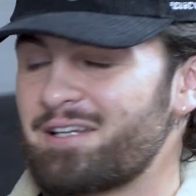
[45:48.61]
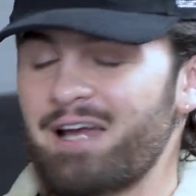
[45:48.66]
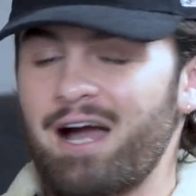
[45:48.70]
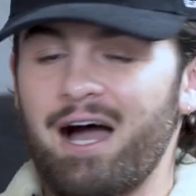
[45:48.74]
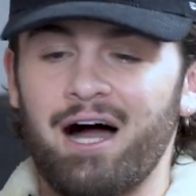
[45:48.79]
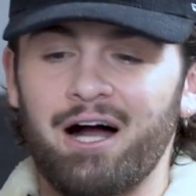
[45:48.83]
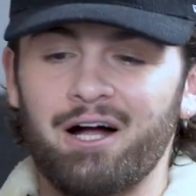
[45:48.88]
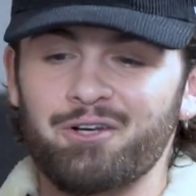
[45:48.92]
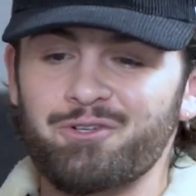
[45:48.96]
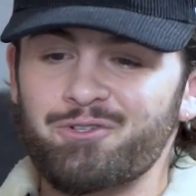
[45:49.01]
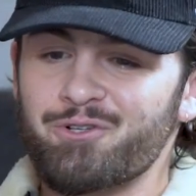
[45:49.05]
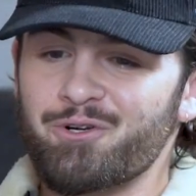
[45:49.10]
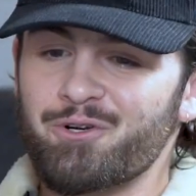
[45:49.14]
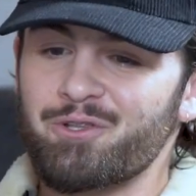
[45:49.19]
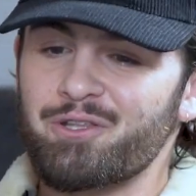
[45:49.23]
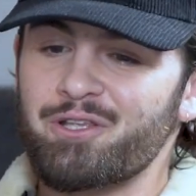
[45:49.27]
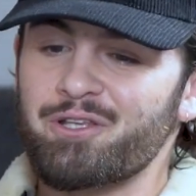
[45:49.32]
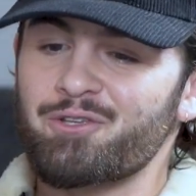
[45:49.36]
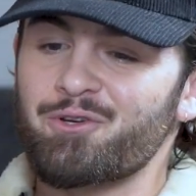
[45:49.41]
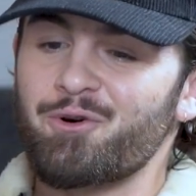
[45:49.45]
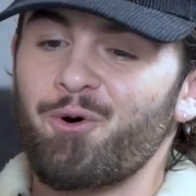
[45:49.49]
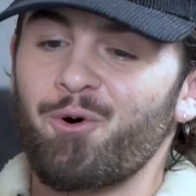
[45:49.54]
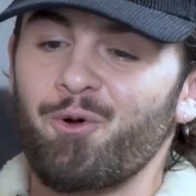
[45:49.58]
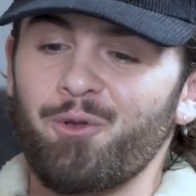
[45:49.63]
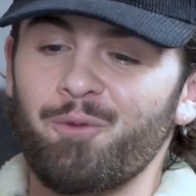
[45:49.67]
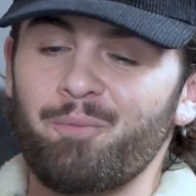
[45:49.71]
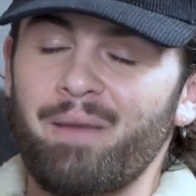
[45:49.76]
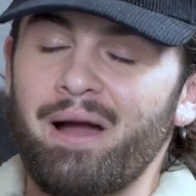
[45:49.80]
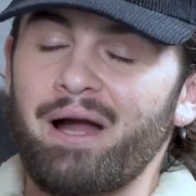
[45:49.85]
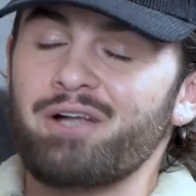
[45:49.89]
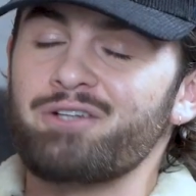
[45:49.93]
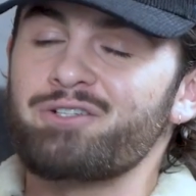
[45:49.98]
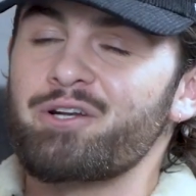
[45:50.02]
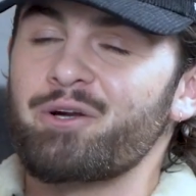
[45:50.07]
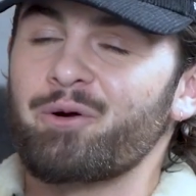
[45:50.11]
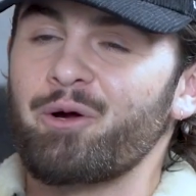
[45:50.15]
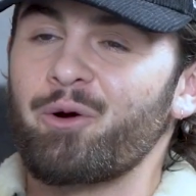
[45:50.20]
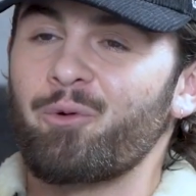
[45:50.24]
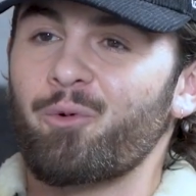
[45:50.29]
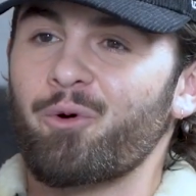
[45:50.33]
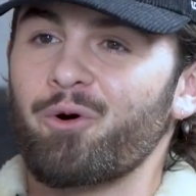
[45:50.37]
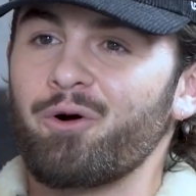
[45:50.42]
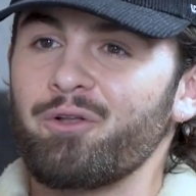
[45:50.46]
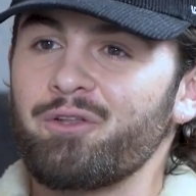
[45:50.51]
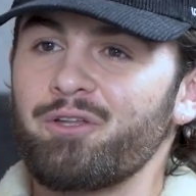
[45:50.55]
conjured this whole imaginary
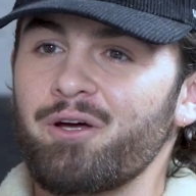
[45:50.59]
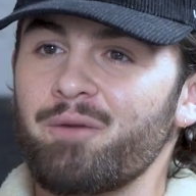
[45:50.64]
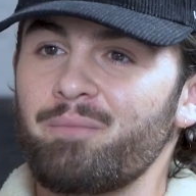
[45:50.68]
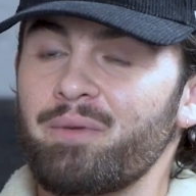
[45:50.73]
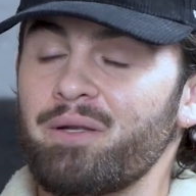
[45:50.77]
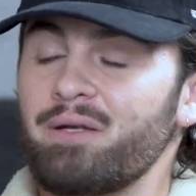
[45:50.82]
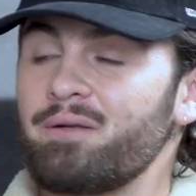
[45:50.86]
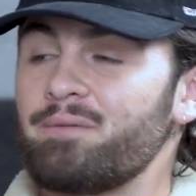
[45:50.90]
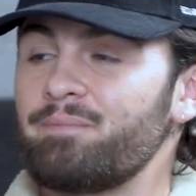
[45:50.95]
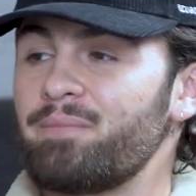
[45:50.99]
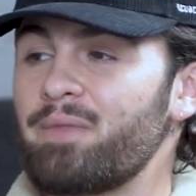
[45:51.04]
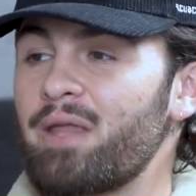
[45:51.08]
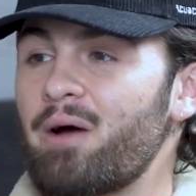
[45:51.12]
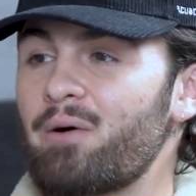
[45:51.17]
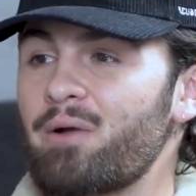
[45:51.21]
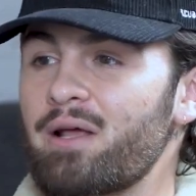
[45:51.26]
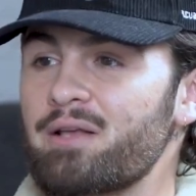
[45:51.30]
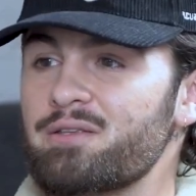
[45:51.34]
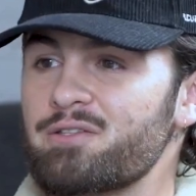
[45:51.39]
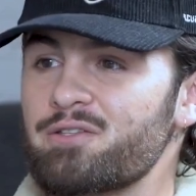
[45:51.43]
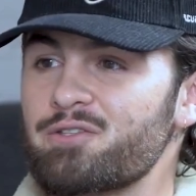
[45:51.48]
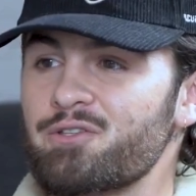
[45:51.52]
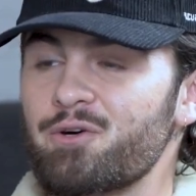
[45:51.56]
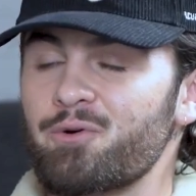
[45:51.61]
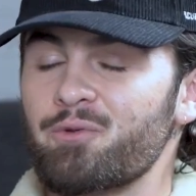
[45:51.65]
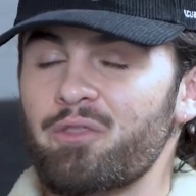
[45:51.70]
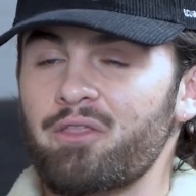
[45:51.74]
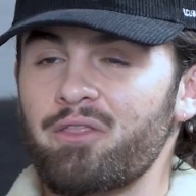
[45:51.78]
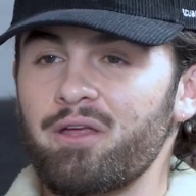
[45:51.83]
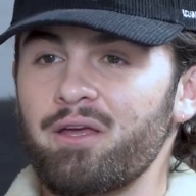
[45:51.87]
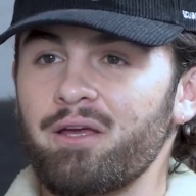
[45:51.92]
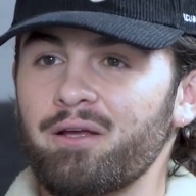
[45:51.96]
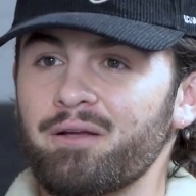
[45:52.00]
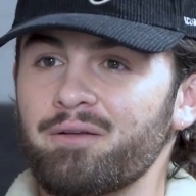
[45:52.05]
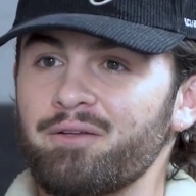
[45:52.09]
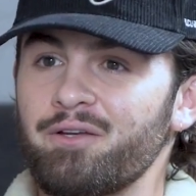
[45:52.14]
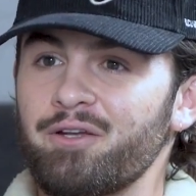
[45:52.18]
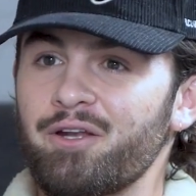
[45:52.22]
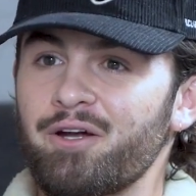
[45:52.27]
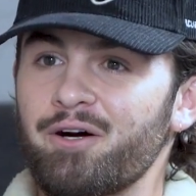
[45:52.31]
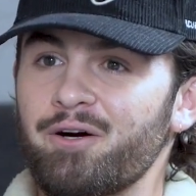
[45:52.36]
world up and now it has its own thing.